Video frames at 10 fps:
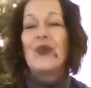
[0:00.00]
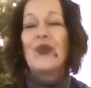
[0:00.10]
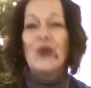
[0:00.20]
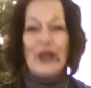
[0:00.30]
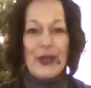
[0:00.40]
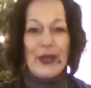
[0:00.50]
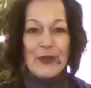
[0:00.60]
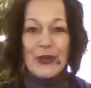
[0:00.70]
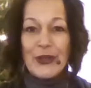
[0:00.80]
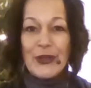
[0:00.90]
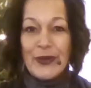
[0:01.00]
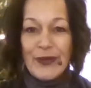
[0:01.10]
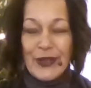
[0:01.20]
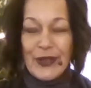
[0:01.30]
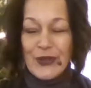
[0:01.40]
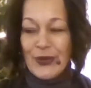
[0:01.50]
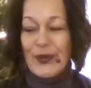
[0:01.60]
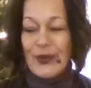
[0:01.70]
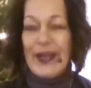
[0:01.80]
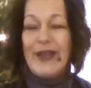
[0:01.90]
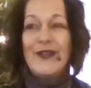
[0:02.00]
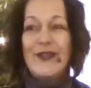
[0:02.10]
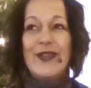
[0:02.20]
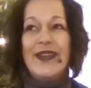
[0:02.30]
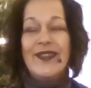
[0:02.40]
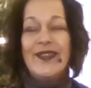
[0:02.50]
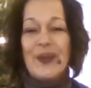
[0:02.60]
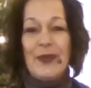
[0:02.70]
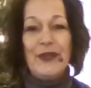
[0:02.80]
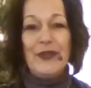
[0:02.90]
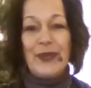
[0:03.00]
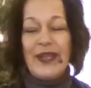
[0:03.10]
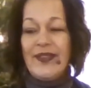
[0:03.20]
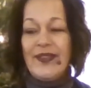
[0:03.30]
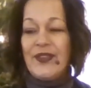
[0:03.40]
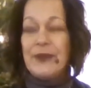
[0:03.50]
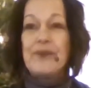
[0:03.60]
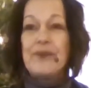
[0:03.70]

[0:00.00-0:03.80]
We're in a Mercury retrograde for the next couple of weeks.